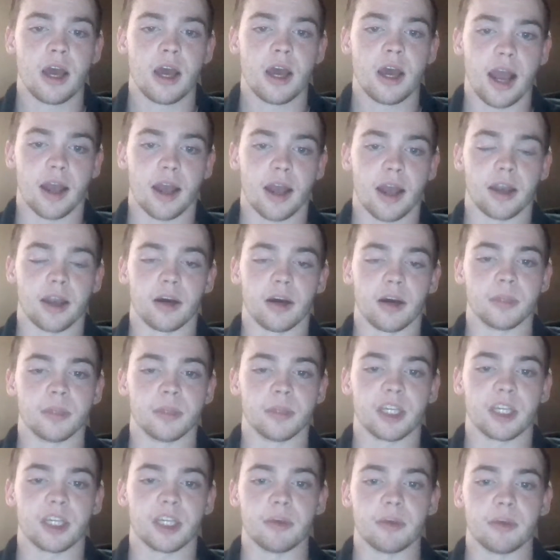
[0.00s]
And
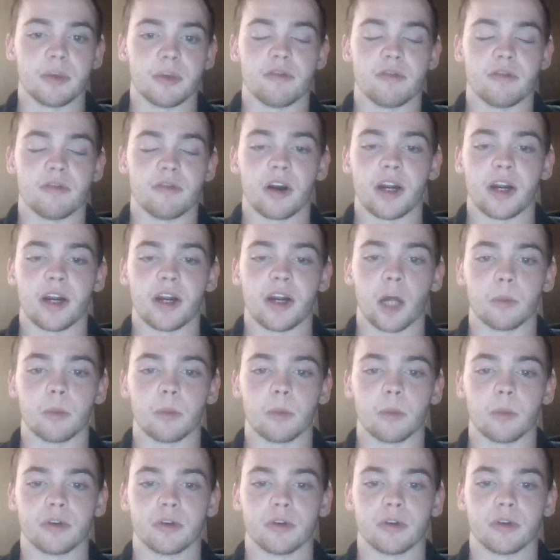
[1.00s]
this can be very
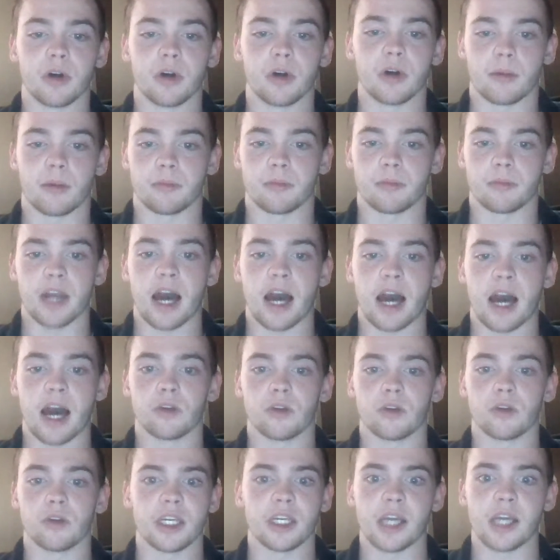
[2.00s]
helpful not
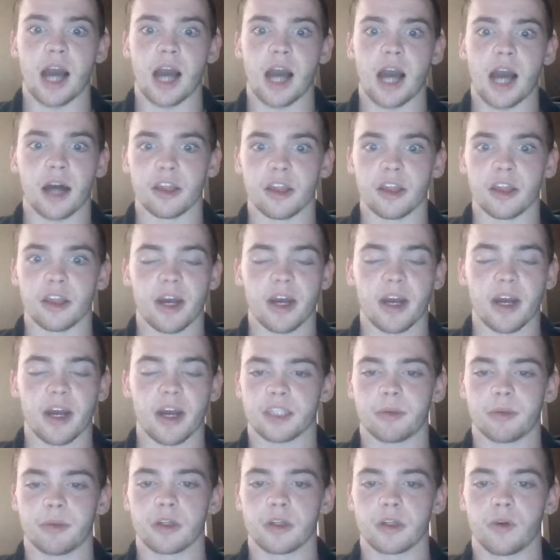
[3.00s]
only on the
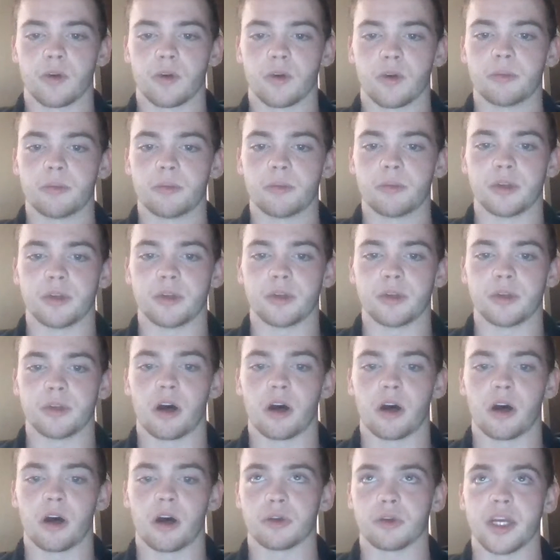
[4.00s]
basketball court, but
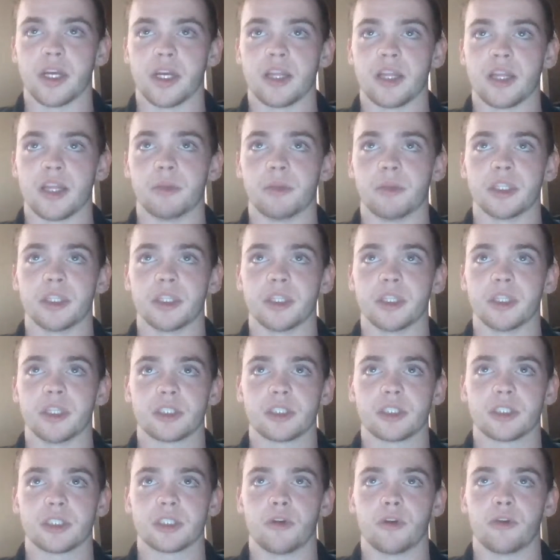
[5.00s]
also in the
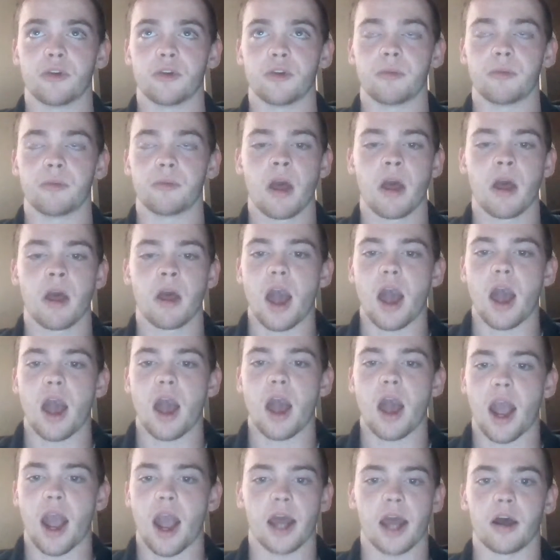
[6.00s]
business room
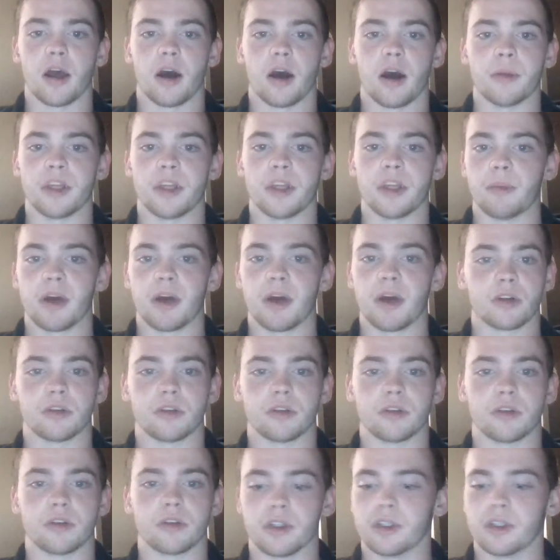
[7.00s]
and in the
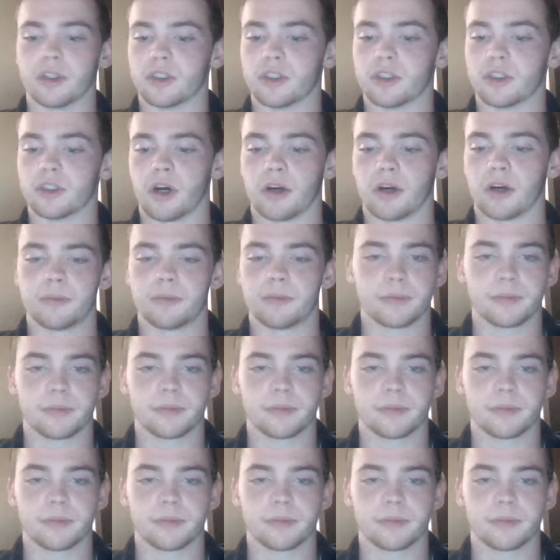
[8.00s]
medical field as well.